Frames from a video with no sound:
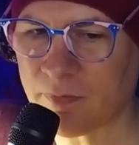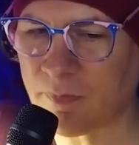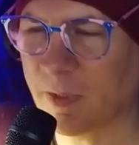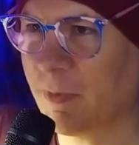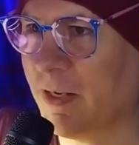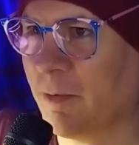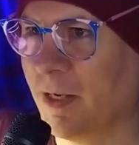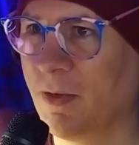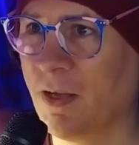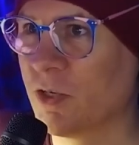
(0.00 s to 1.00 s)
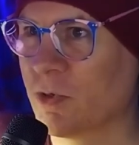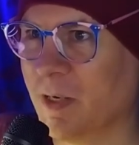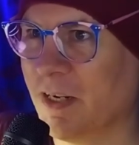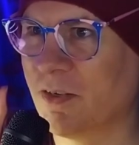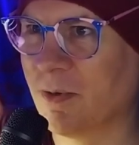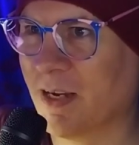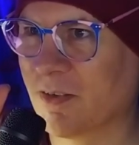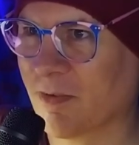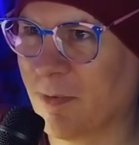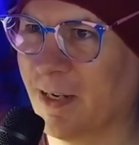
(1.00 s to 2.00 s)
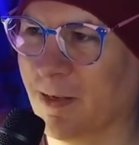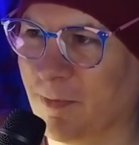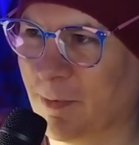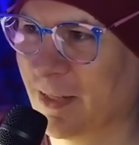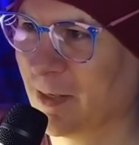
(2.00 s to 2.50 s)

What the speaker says: But anyway, 22 hours from now. How about that?